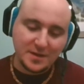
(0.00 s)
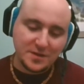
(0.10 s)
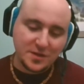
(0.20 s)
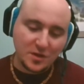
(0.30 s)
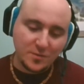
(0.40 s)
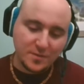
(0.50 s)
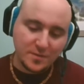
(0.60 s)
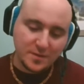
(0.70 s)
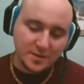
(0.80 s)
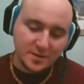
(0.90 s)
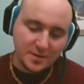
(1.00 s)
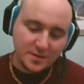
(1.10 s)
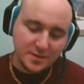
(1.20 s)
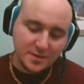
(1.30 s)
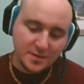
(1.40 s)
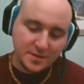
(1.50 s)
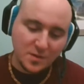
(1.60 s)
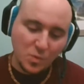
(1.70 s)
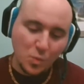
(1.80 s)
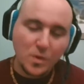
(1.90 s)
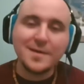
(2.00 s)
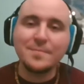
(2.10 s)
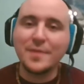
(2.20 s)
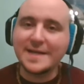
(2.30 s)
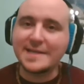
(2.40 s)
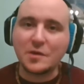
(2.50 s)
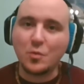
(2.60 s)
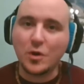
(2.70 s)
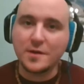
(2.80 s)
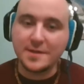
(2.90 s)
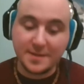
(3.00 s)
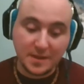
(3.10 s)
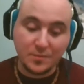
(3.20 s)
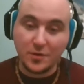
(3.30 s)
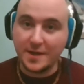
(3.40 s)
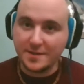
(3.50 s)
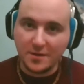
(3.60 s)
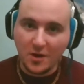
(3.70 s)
So the one basic word to summarize